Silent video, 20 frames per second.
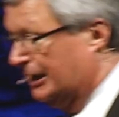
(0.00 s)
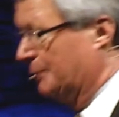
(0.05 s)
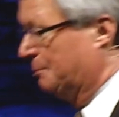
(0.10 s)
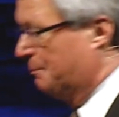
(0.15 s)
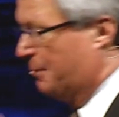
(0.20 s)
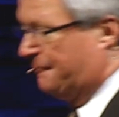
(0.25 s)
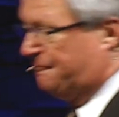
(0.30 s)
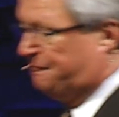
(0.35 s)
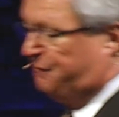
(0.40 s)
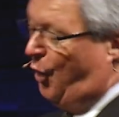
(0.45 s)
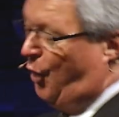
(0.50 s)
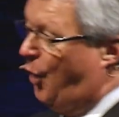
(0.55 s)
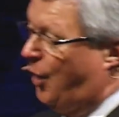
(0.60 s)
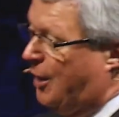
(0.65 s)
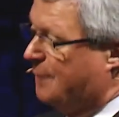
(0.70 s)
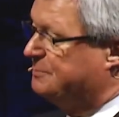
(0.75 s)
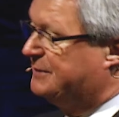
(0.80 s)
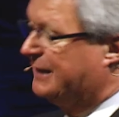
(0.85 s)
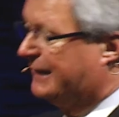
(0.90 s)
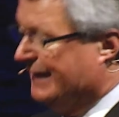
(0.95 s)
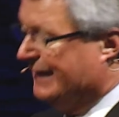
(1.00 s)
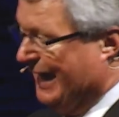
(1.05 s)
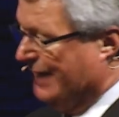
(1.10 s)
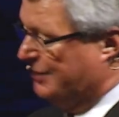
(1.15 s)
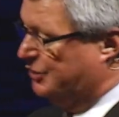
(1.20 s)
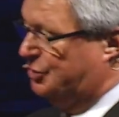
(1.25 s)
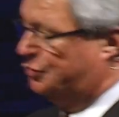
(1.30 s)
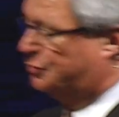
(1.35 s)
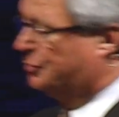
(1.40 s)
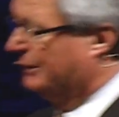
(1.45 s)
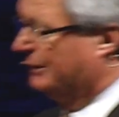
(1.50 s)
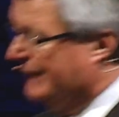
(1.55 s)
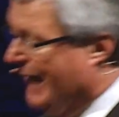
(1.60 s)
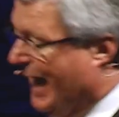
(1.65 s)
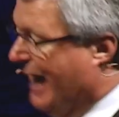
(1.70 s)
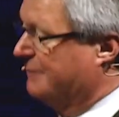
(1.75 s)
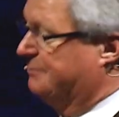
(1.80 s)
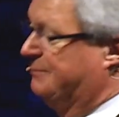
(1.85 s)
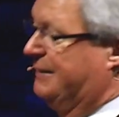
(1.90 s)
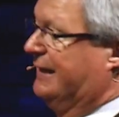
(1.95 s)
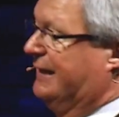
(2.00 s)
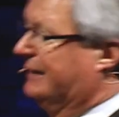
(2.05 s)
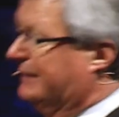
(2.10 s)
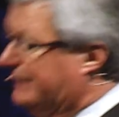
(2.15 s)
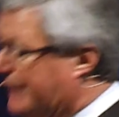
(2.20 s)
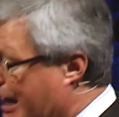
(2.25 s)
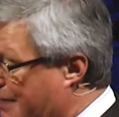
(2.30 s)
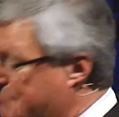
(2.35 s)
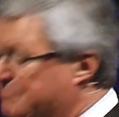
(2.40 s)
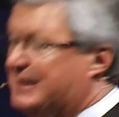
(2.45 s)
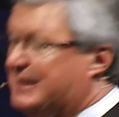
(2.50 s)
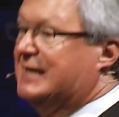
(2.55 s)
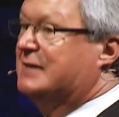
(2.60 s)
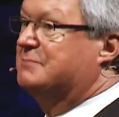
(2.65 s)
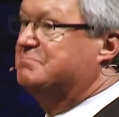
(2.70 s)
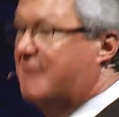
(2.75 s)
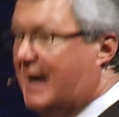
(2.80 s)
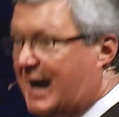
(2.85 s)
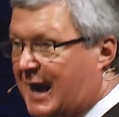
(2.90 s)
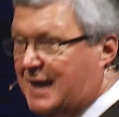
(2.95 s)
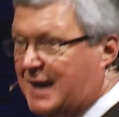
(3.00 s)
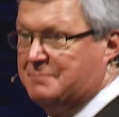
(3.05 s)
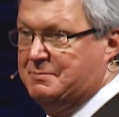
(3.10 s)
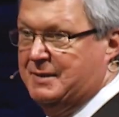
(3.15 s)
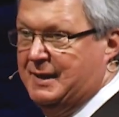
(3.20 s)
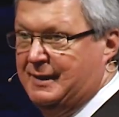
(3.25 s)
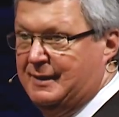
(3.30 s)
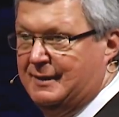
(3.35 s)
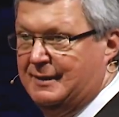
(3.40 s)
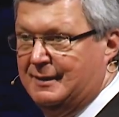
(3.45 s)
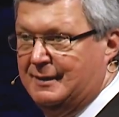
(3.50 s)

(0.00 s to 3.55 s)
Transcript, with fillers: perform to get you to like me and love me and marry me.